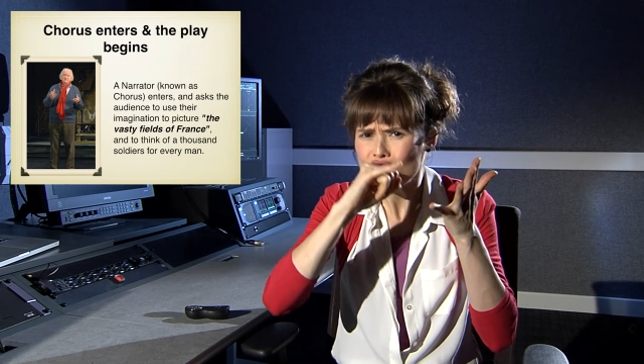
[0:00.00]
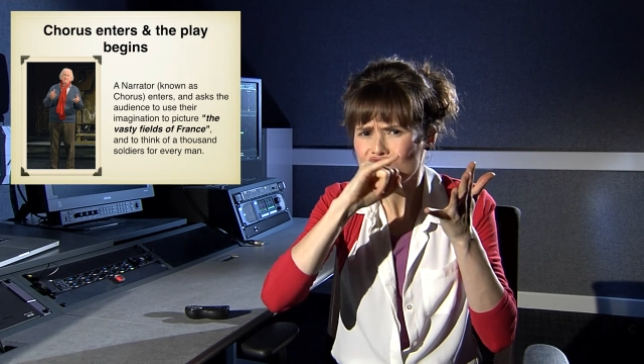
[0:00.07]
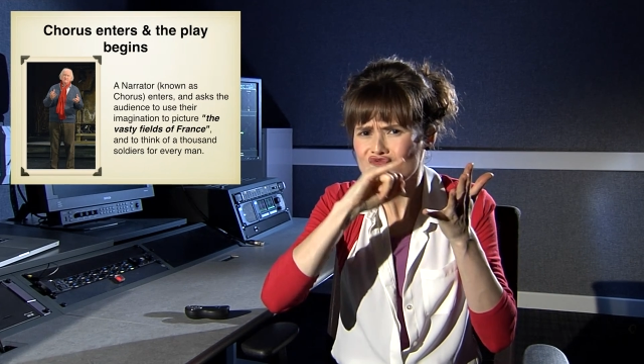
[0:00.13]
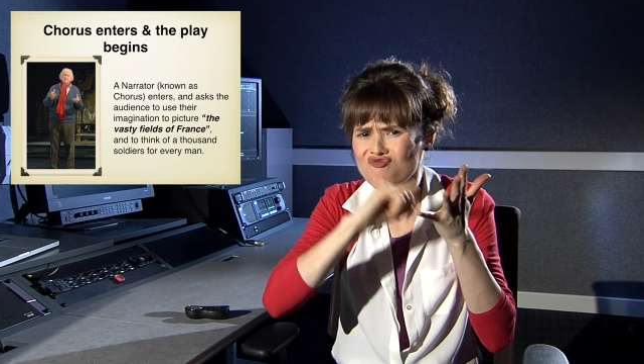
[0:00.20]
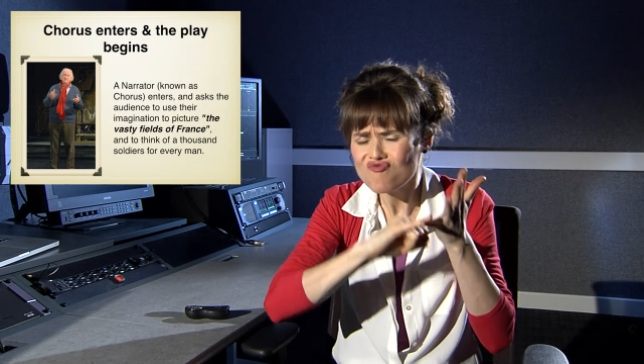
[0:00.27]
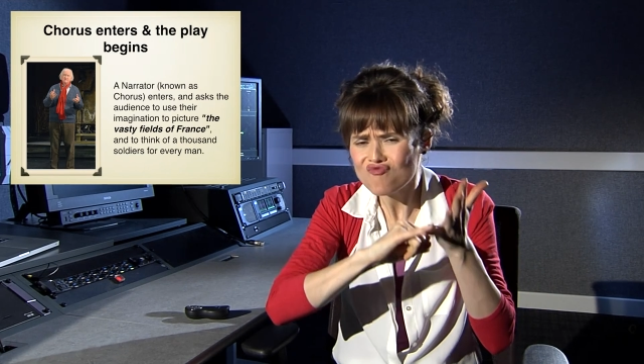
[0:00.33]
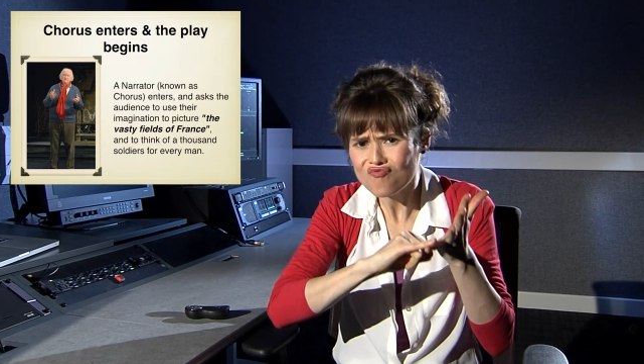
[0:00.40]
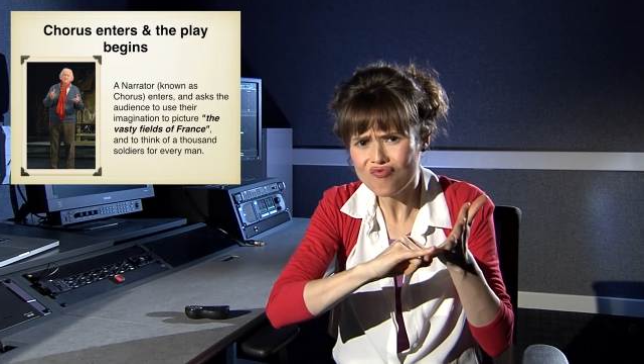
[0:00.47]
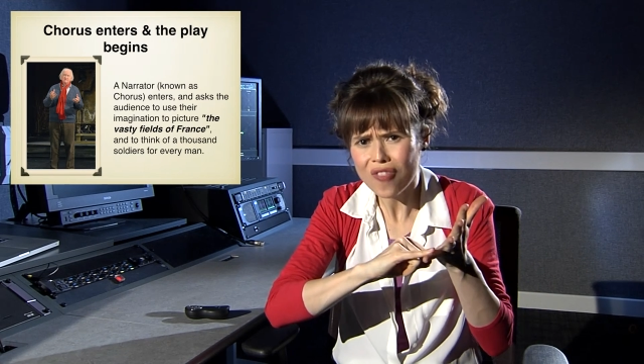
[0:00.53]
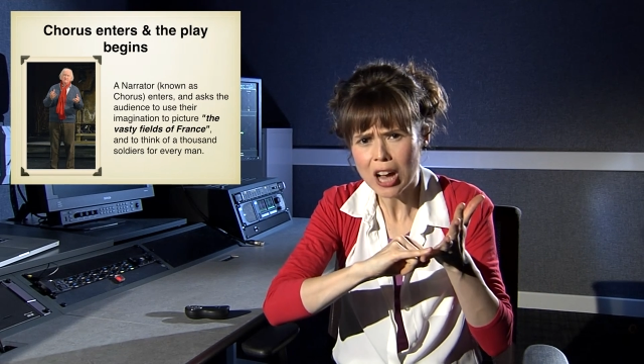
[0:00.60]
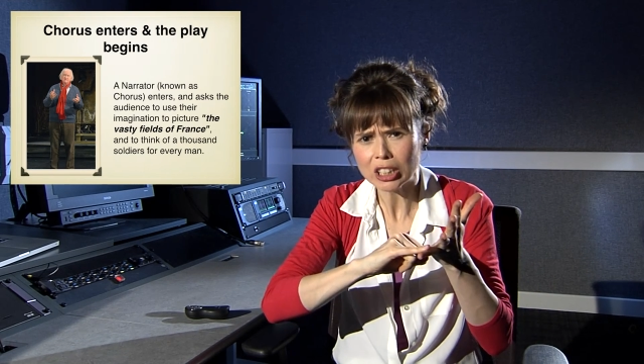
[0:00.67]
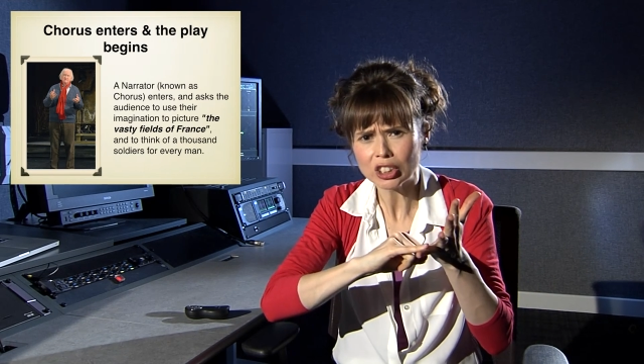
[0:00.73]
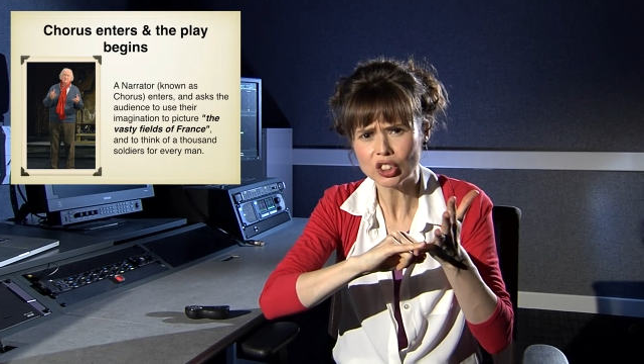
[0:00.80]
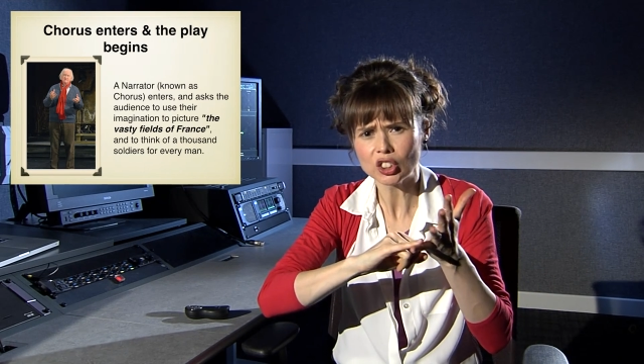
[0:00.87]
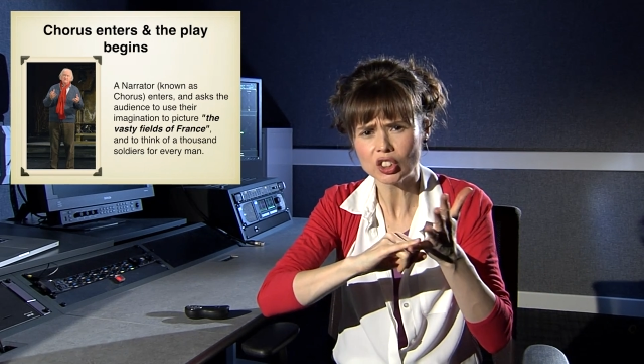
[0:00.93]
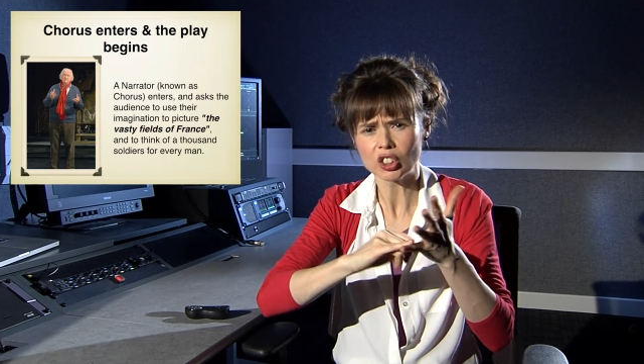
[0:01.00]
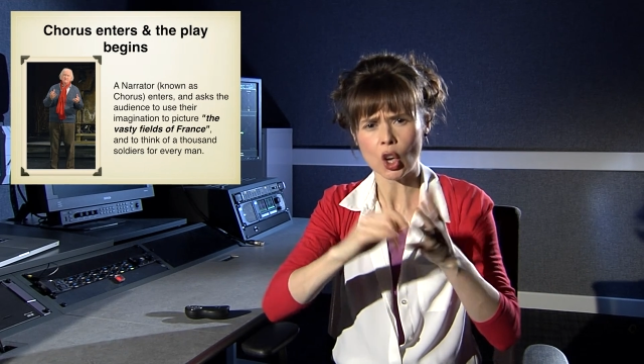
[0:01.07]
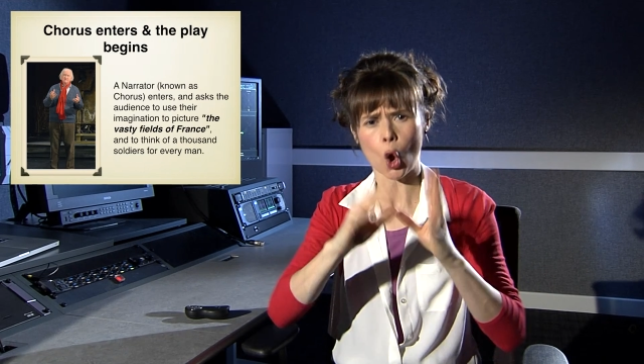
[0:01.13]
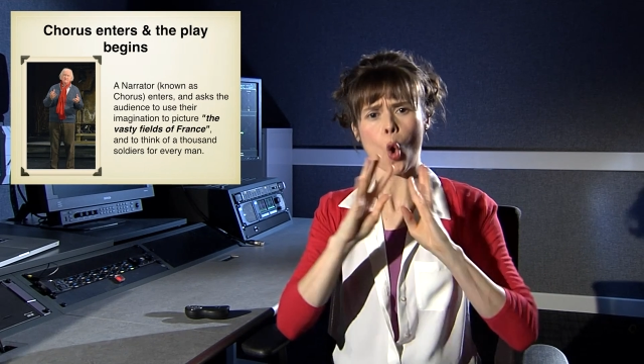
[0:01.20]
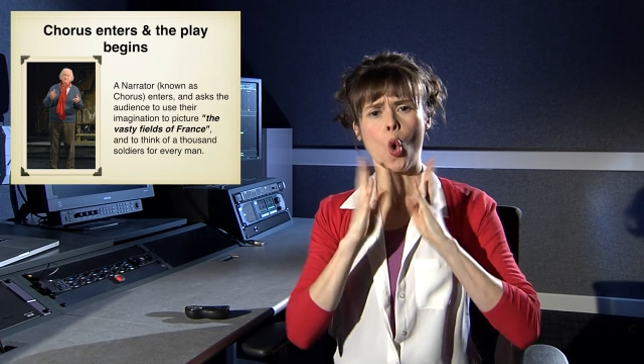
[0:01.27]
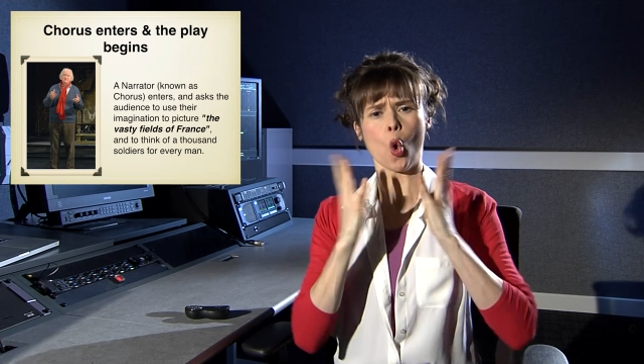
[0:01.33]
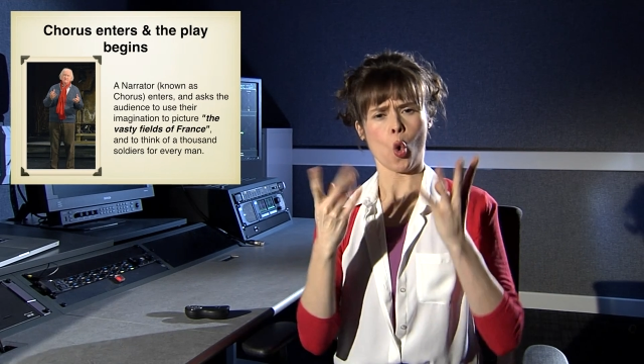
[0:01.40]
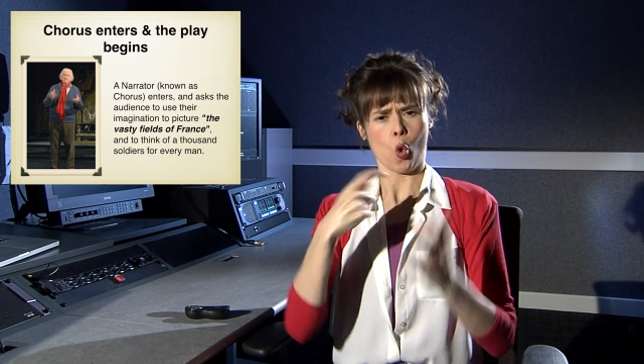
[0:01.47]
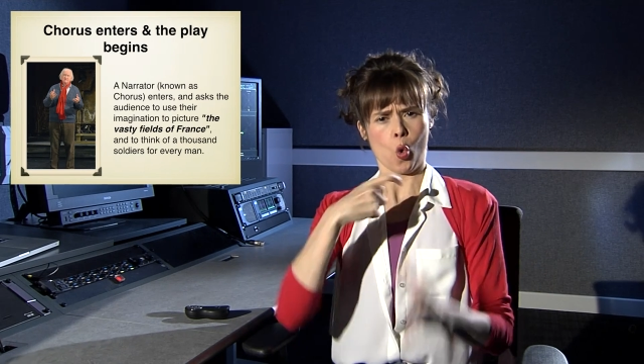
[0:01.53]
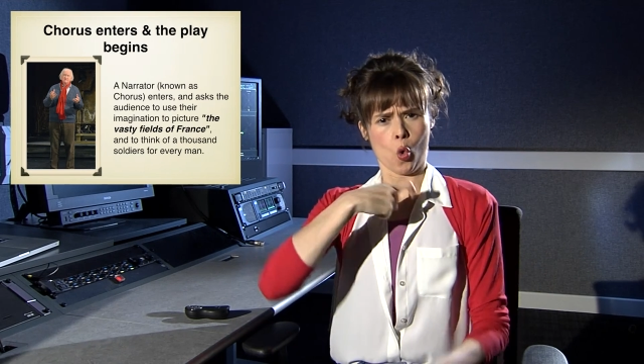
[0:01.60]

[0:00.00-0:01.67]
a character known as